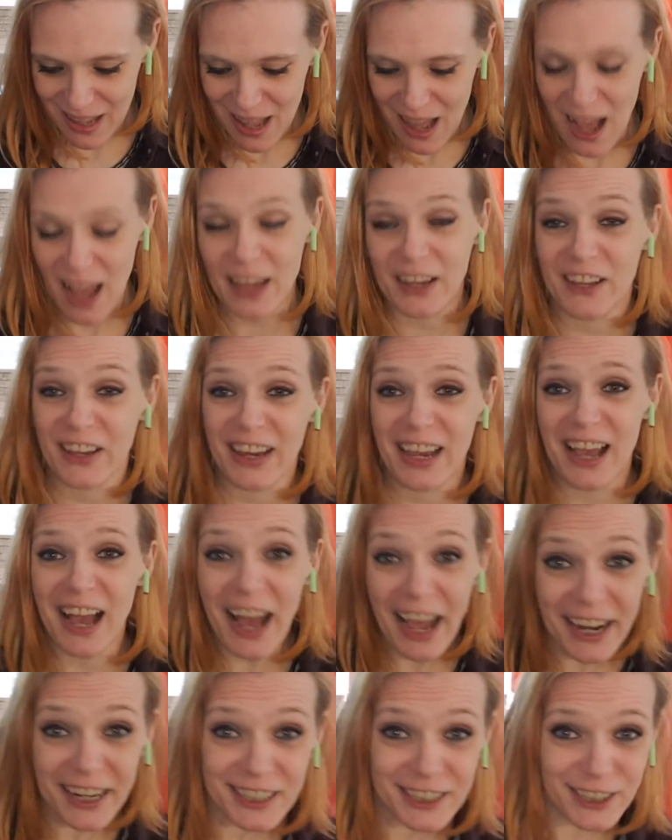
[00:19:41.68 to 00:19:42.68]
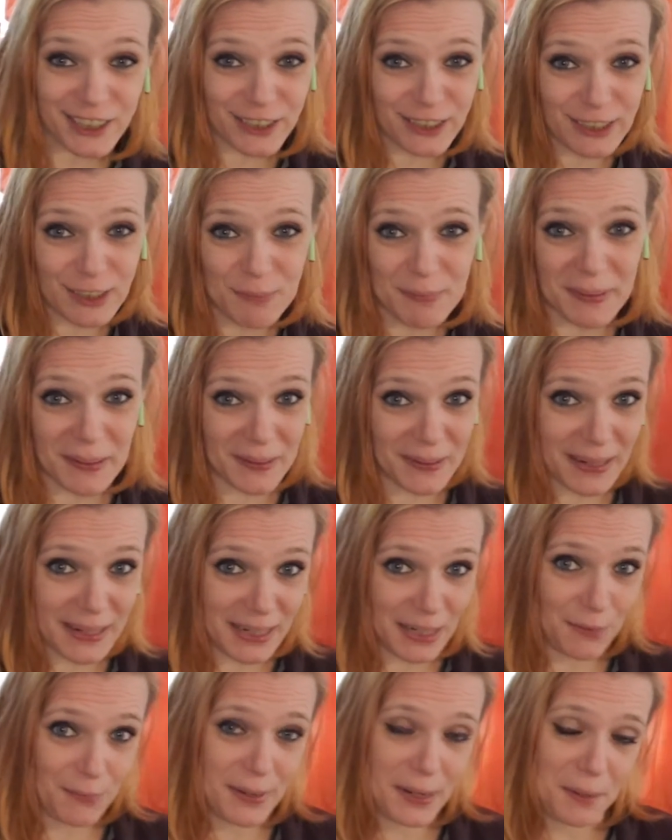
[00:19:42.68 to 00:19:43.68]
I could get hired just about
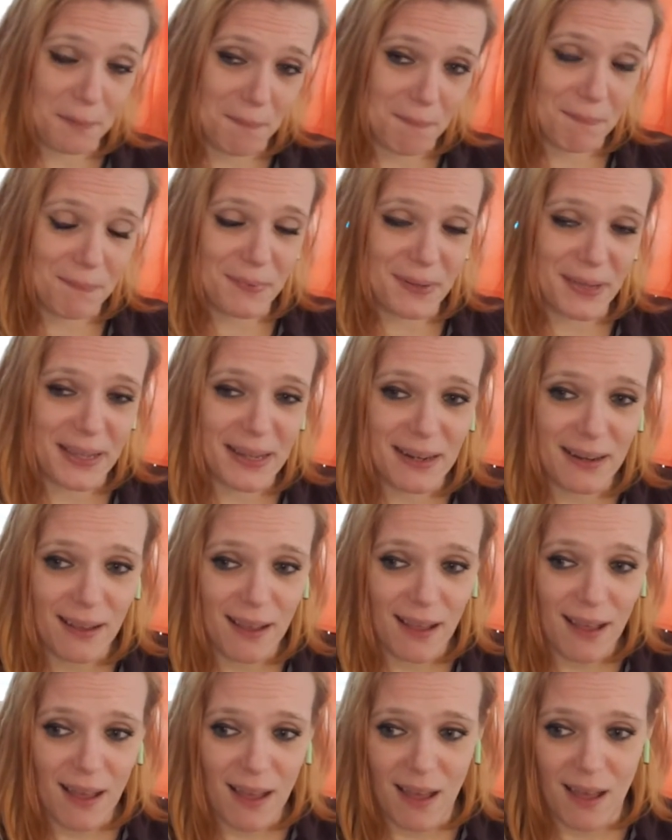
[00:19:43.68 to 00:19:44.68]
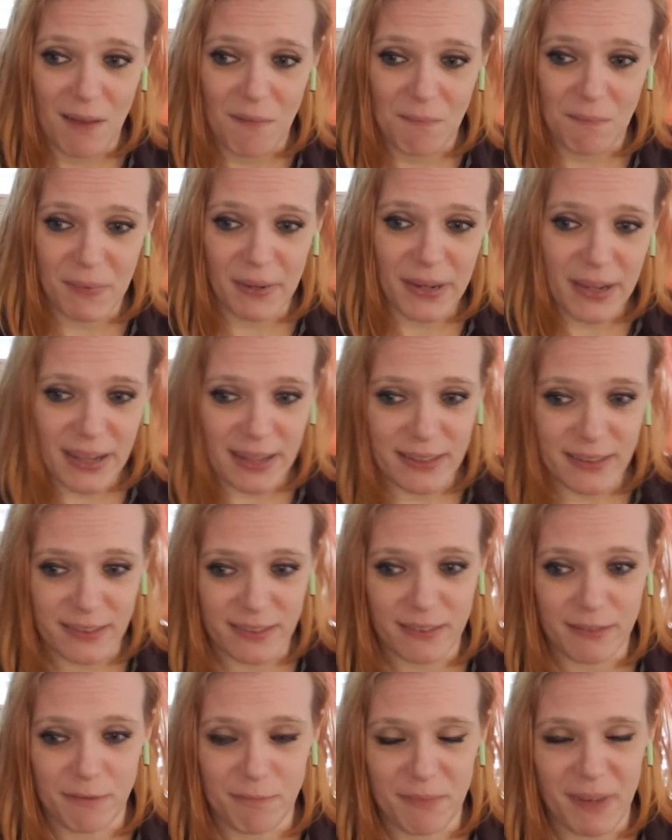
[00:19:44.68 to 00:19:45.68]
anywhere, but because
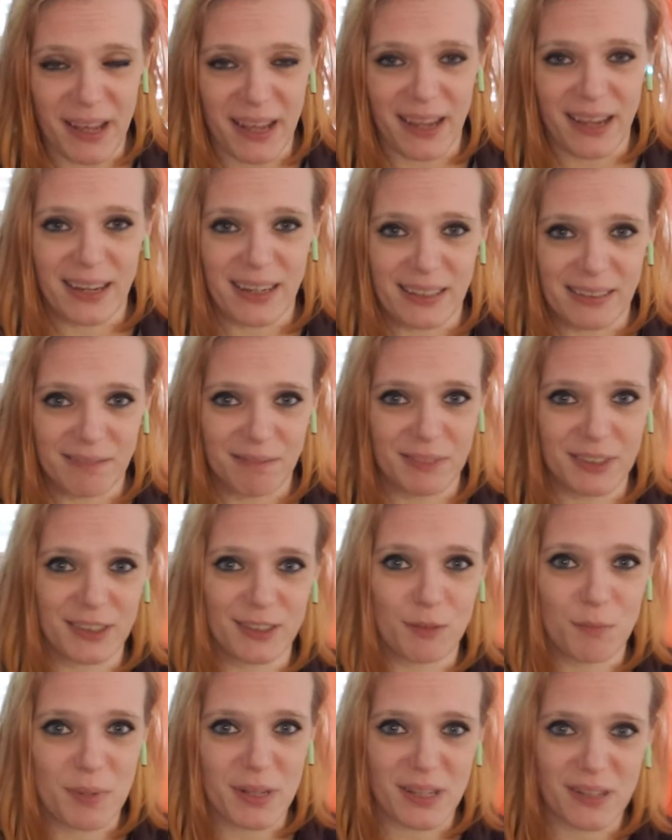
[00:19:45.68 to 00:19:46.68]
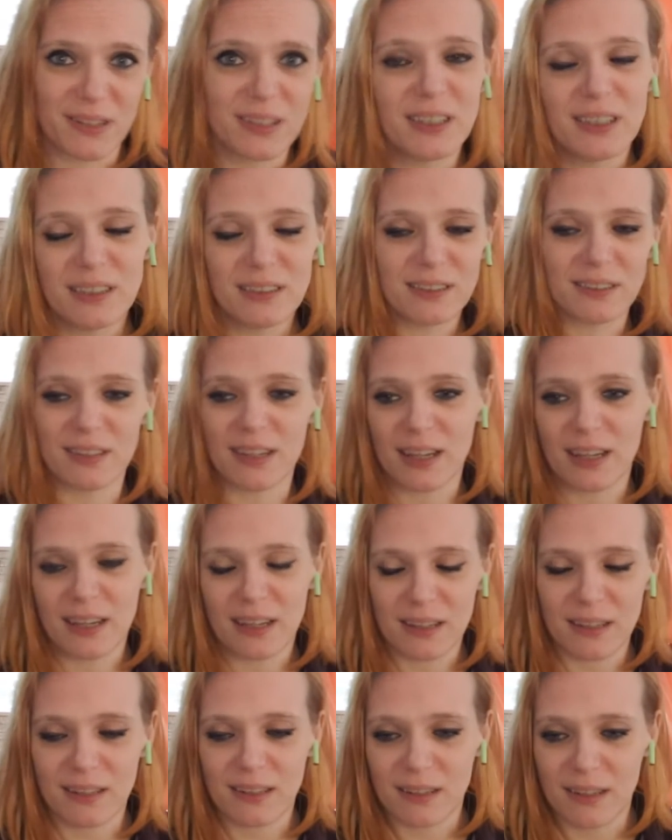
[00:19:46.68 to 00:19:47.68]
of my disabilities
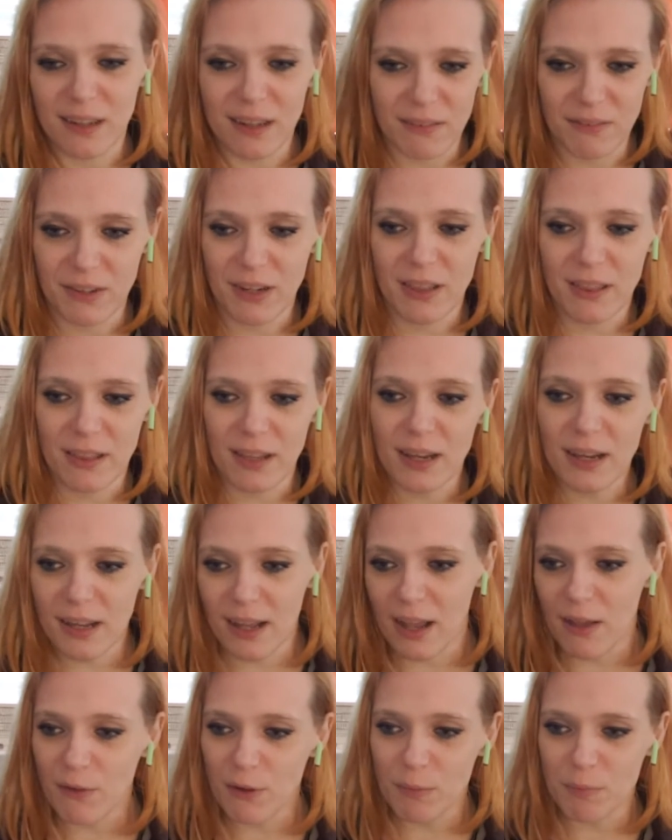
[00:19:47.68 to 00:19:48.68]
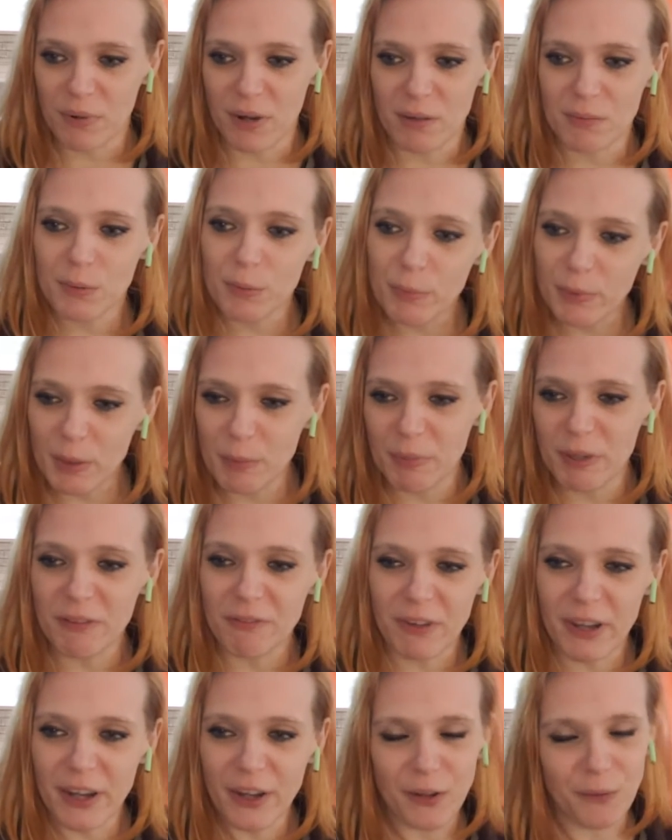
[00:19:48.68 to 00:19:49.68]
and everything, I would probably be
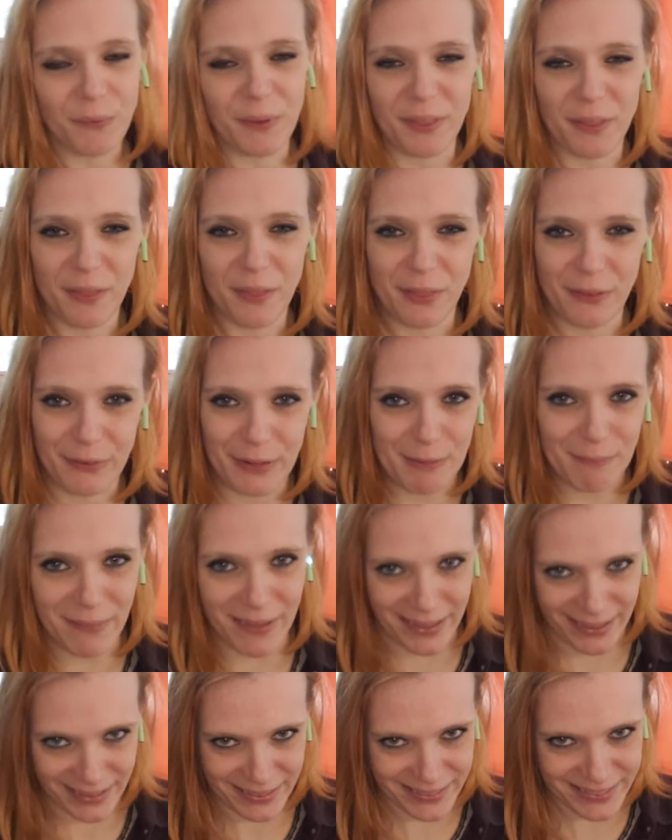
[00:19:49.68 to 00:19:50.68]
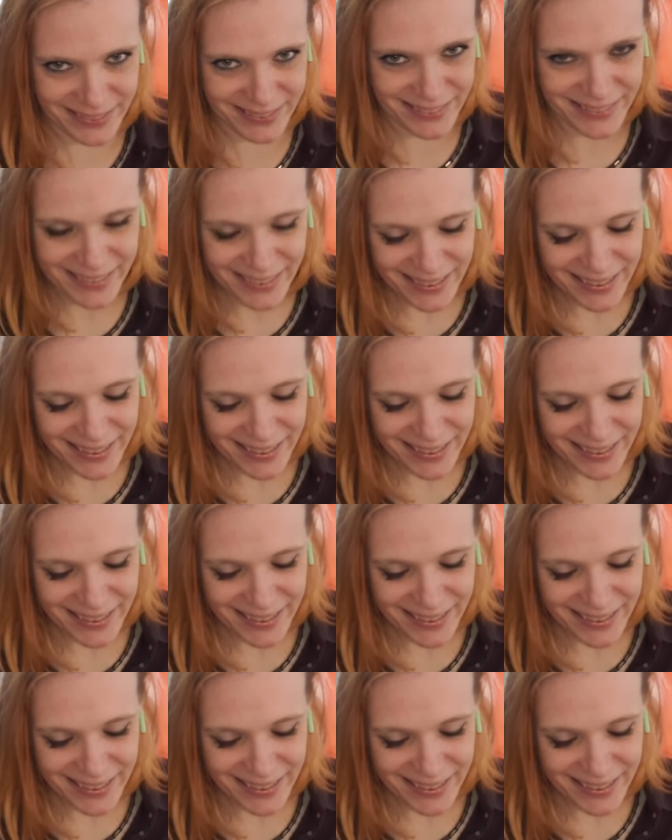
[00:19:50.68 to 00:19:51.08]
fired within 3 months.